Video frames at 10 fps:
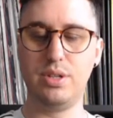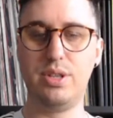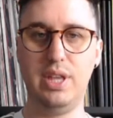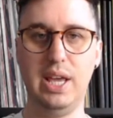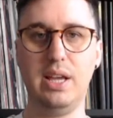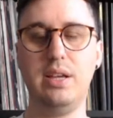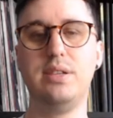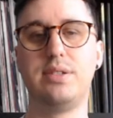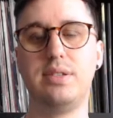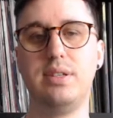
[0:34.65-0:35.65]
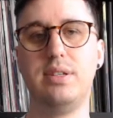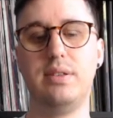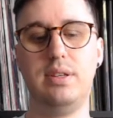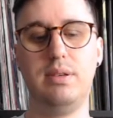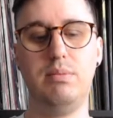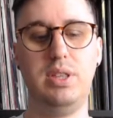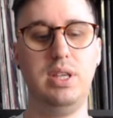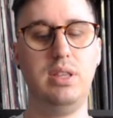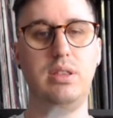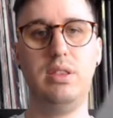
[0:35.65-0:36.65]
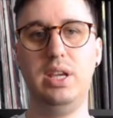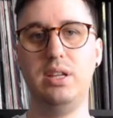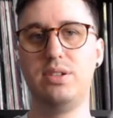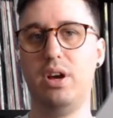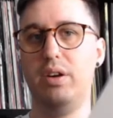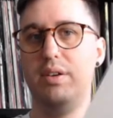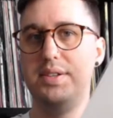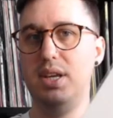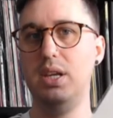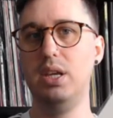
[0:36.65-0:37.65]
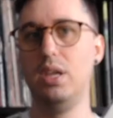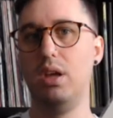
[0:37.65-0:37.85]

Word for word: things within the entirety